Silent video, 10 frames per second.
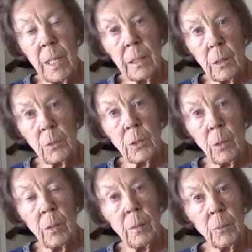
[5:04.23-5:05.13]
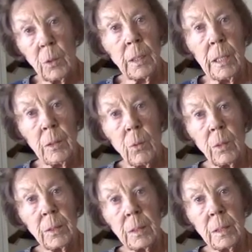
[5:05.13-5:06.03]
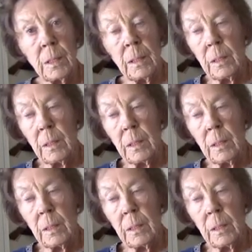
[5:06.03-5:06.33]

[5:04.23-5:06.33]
my low sodium cooking courses.